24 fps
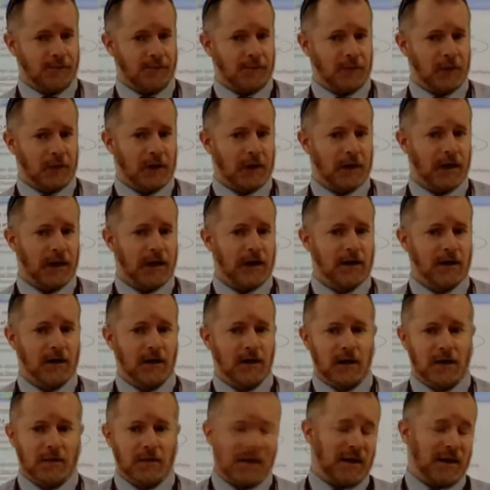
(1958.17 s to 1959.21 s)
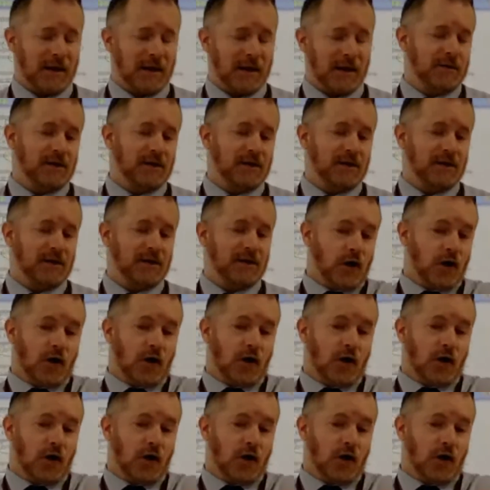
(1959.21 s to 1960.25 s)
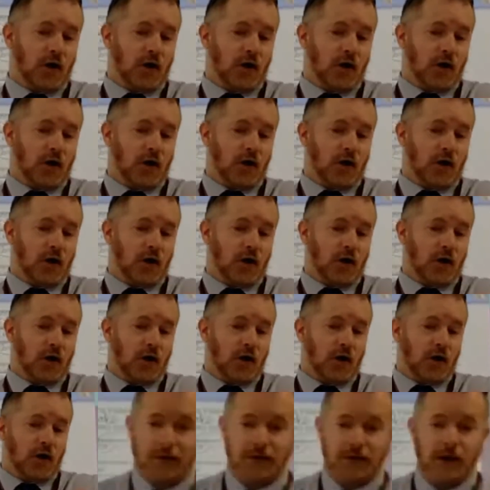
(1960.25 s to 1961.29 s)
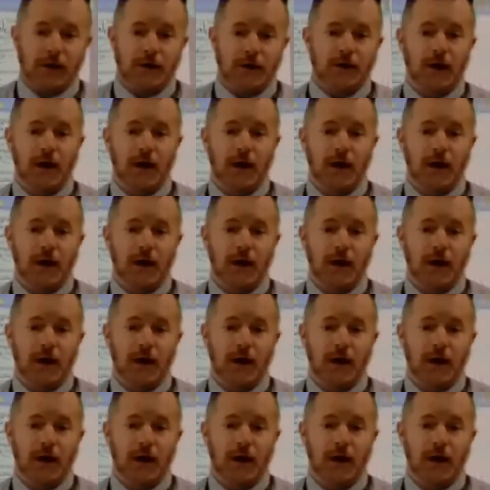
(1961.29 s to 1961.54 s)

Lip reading: Okay? Maybe you've gone into a Walmart before, I don't know.